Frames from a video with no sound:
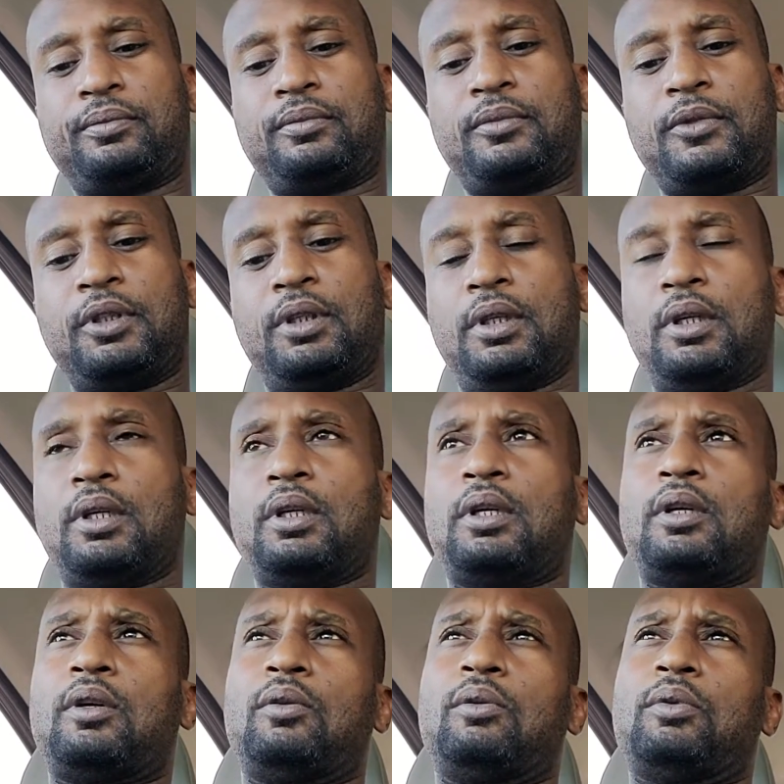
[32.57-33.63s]
I
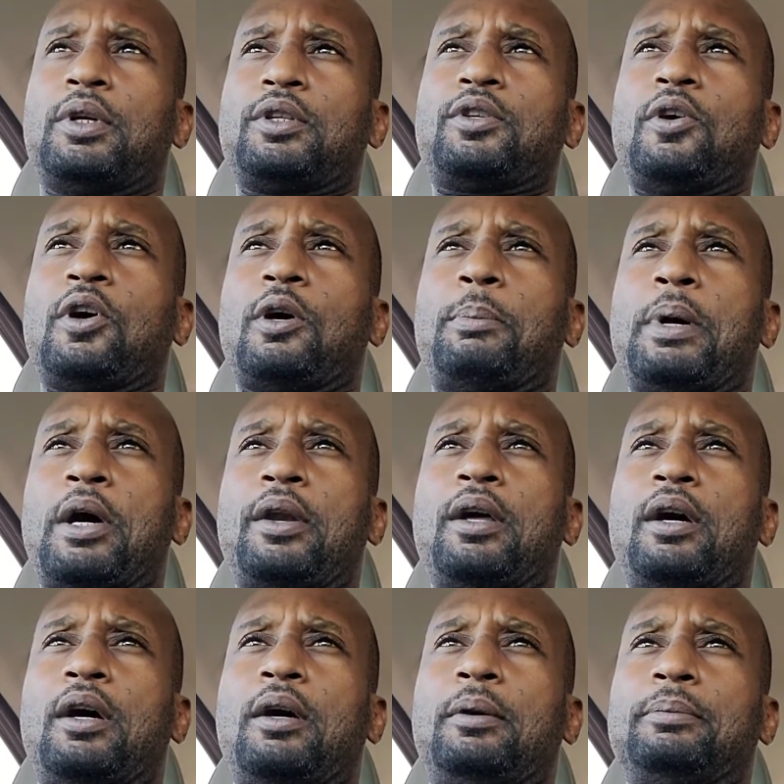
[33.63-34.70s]
want to talk about
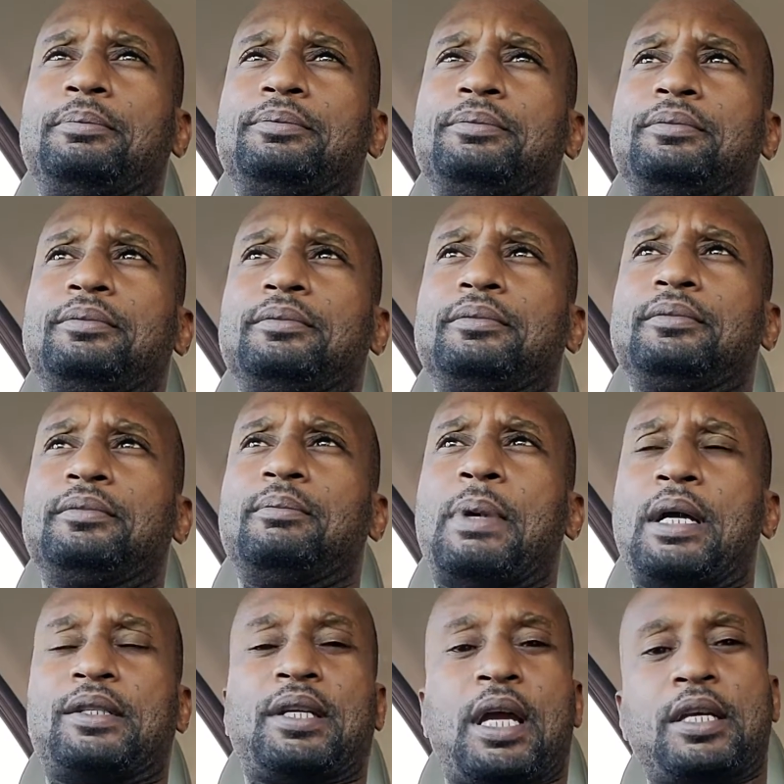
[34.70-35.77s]
um,
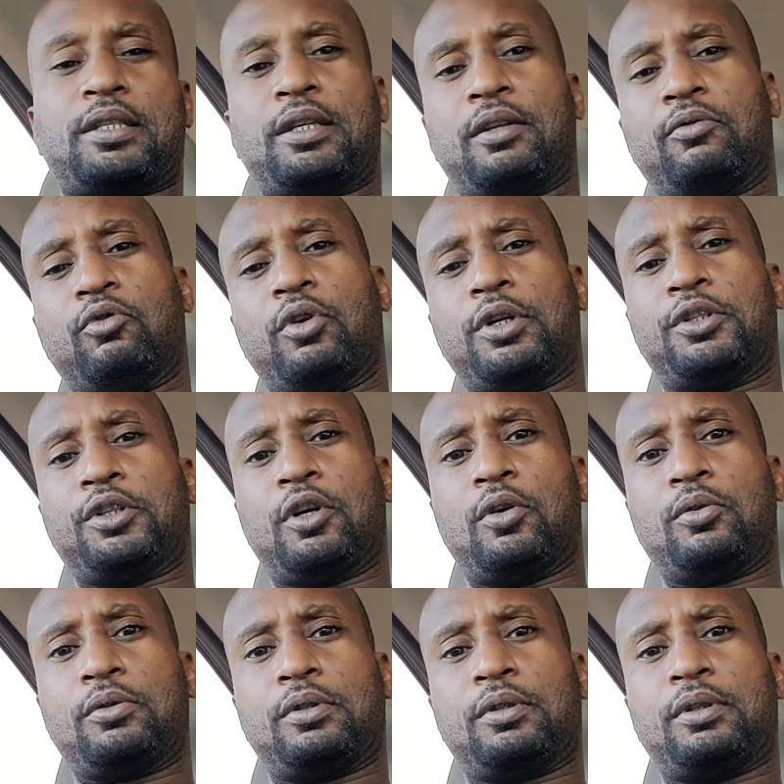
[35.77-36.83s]
Mike Tyson and Roy
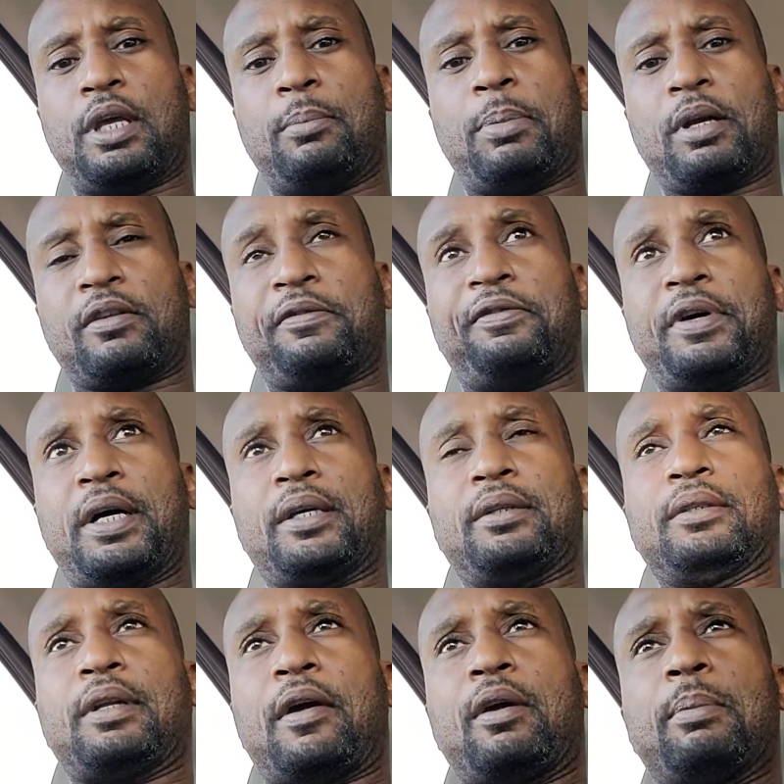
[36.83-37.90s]
Jones. They're about to fight.
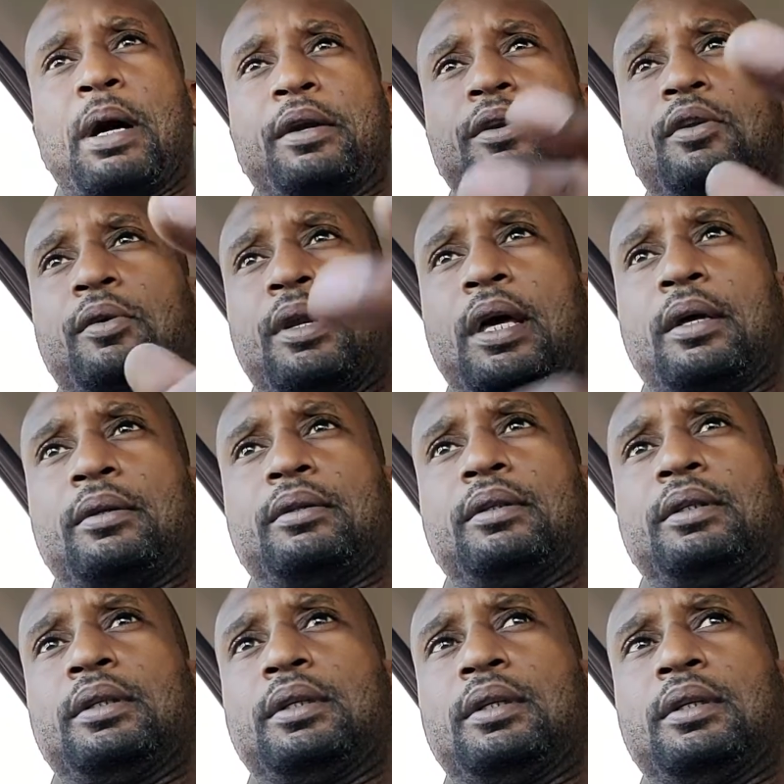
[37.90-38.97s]
Everybody know that.
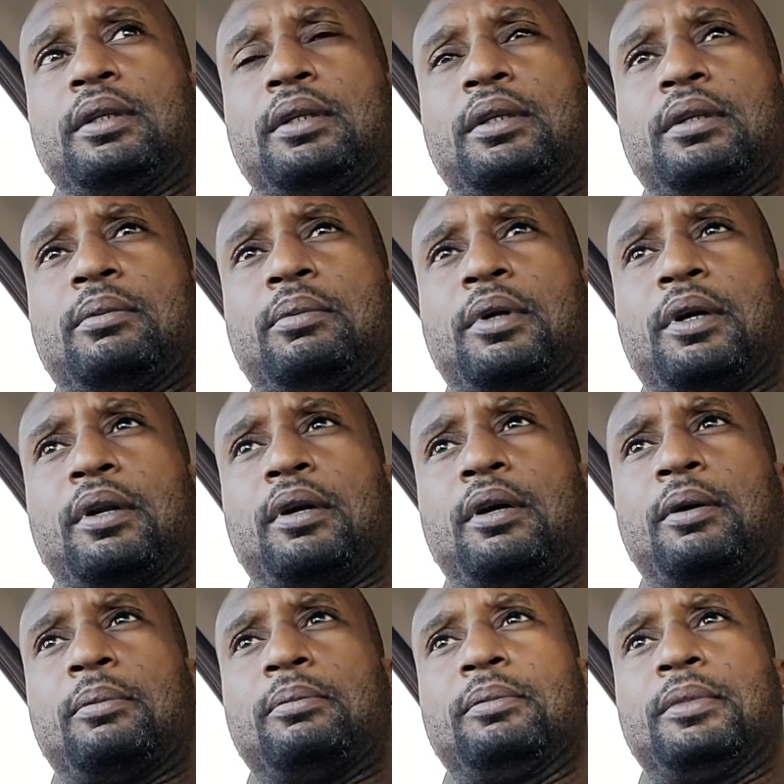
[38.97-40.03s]
But
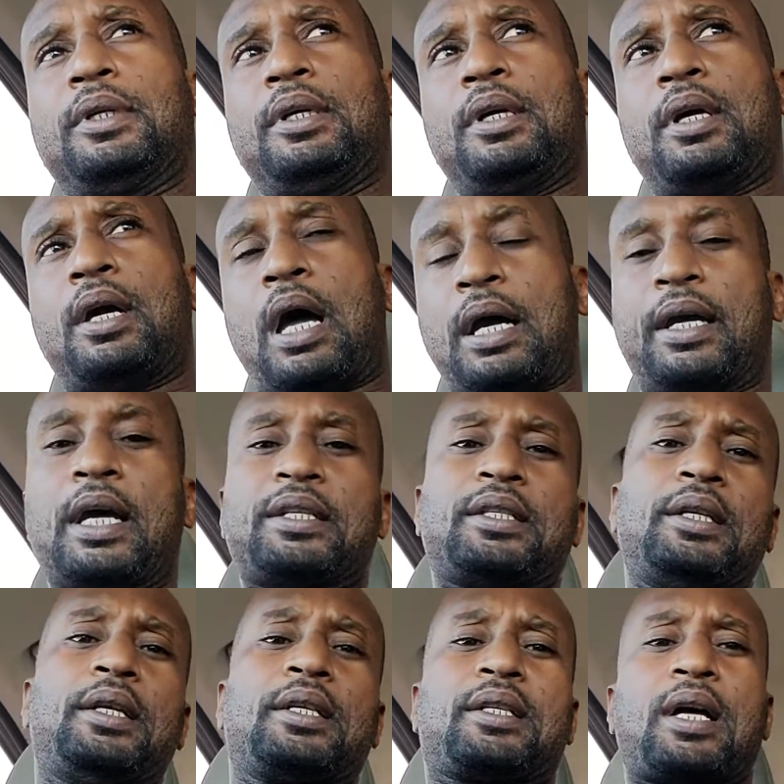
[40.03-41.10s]
um, I guess
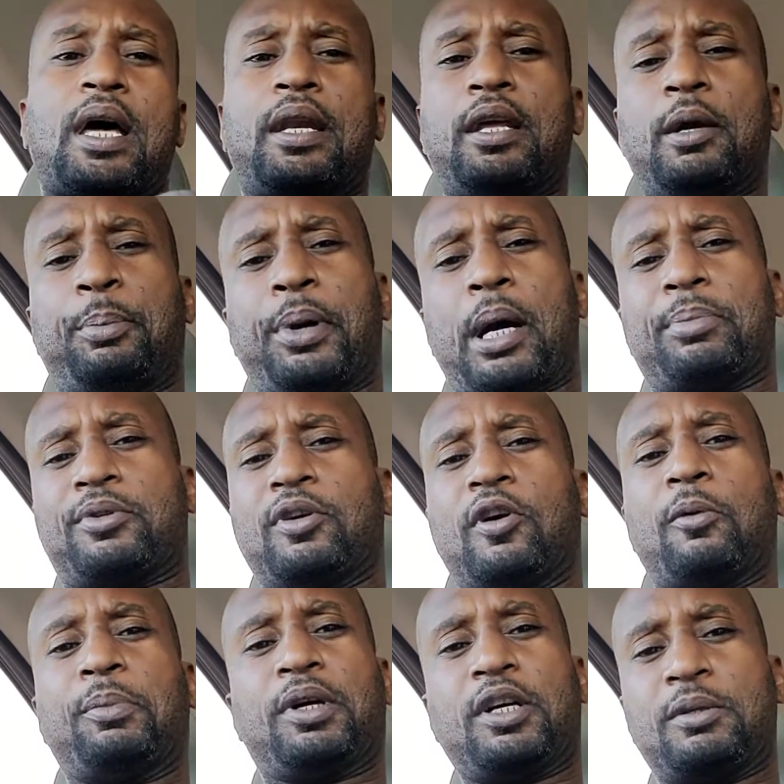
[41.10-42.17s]
it is kind of hip hop
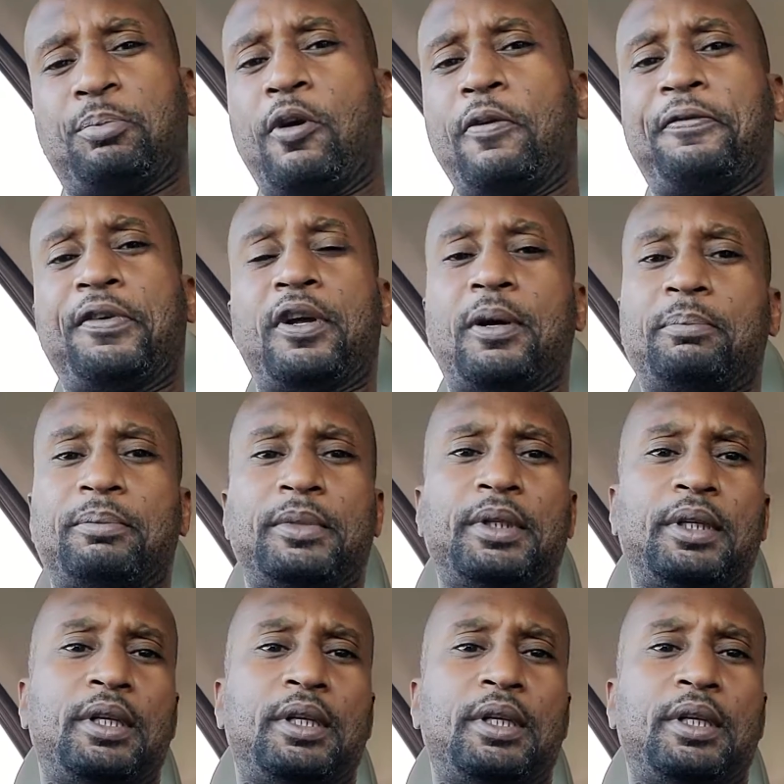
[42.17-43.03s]
talk because both of them,